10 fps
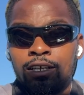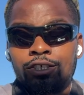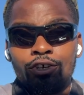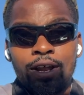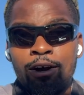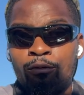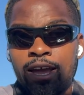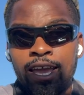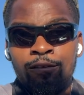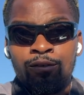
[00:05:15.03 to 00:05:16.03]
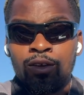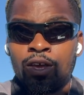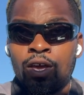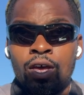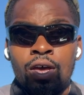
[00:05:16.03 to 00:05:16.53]
So that way,
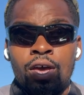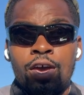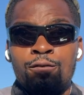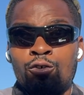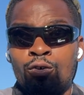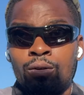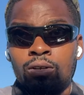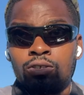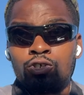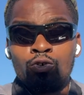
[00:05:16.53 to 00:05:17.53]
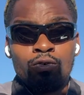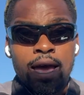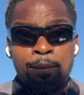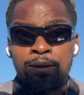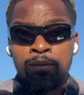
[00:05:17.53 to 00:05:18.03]
if you two
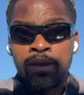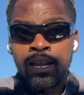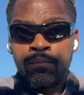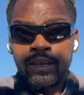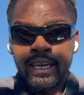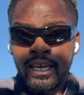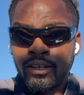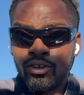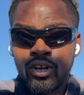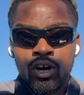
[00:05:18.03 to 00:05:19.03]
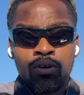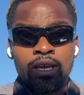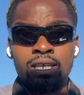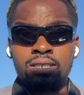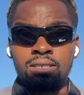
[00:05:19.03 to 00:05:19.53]
happen to meet up again, you know,
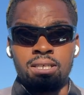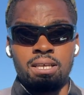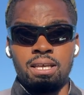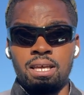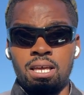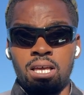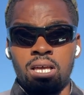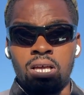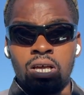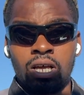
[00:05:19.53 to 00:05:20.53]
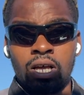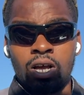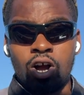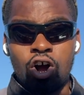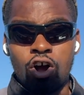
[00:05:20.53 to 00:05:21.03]
it's
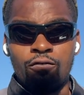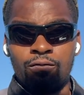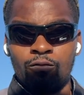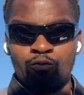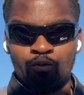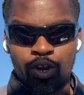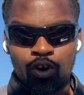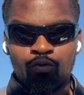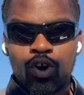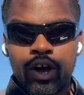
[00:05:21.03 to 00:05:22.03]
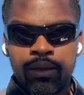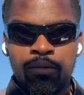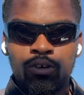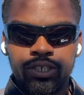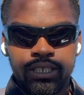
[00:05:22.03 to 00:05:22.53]
off real raw
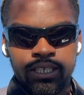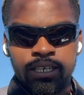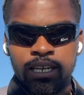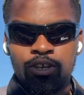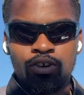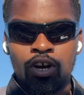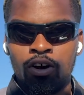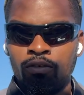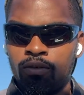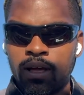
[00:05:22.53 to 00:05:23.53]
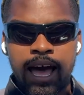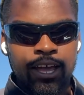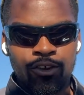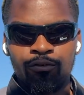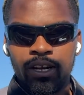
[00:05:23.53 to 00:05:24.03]
emotion and, you know, how
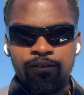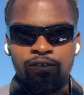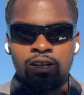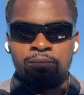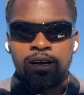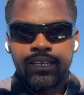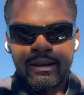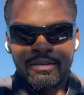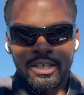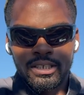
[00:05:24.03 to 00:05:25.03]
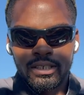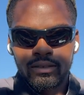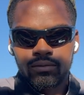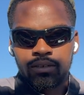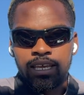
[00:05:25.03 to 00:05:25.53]
you really feel about that person.
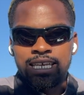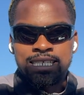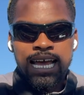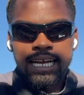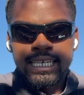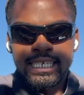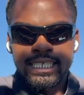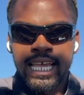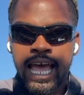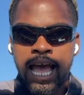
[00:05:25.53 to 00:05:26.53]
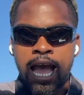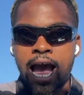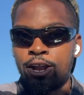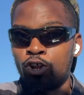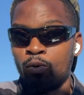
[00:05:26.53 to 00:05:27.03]
It's not because
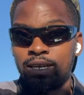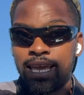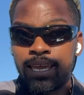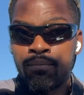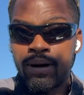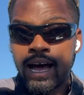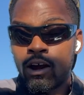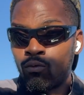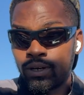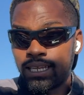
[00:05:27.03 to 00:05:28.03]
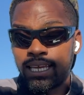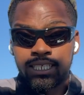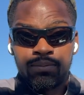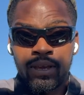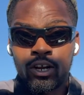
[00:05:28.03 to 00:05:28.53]
I know what they can buy or what they can
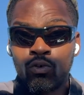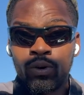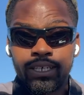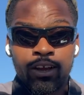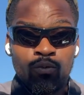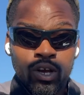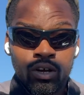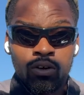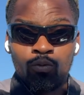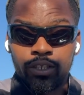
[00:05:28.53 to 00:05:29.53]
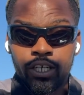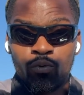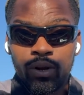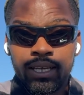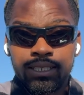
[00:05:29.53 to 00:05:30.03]
spend or what they're
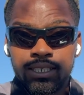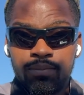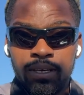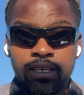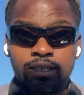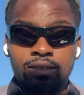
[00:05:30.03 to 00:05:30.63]
willing to spend.